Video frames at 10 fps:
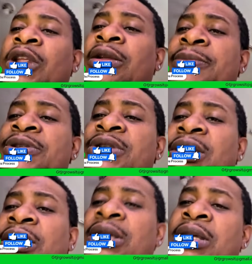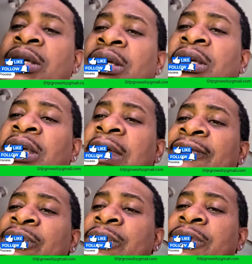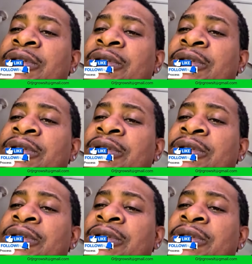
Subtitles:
See, everyone is